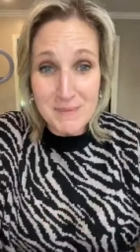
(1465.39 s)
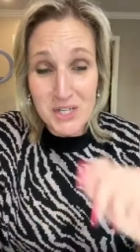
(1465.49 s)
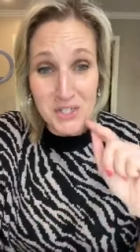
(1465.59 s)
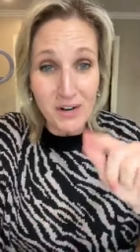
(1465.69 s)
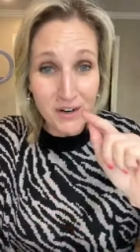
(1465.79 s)
Let
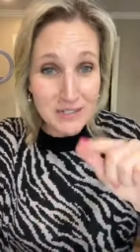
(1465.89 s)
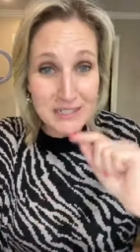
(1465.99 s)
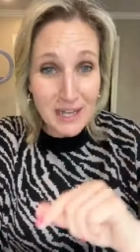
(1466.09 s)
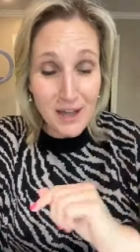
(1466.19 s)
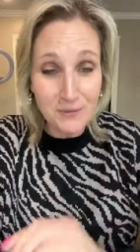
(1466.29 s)
me share her
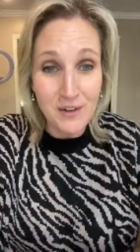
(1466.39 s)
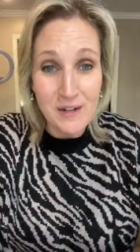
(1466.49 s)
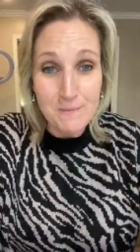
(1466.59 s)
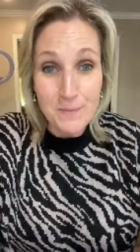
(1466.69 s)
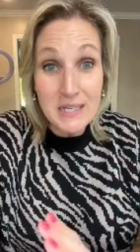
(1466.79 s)
stuff,
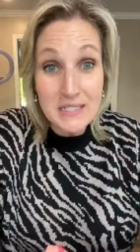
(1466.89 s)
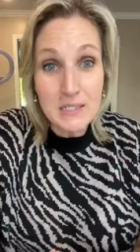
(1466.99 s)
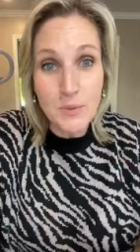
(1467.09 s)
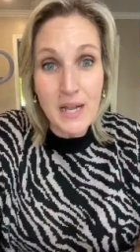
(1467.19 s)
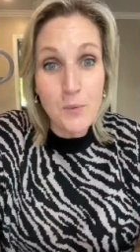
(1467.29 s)
because
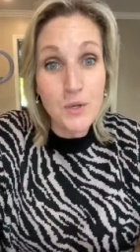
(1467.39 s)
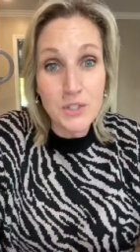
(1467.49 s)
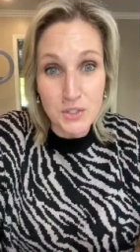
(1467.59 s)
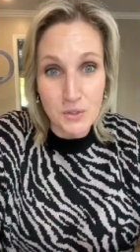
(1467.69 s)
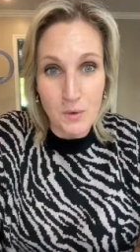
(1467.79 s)
that's what I
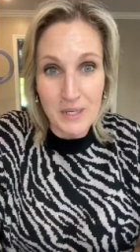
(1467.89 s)
want to do.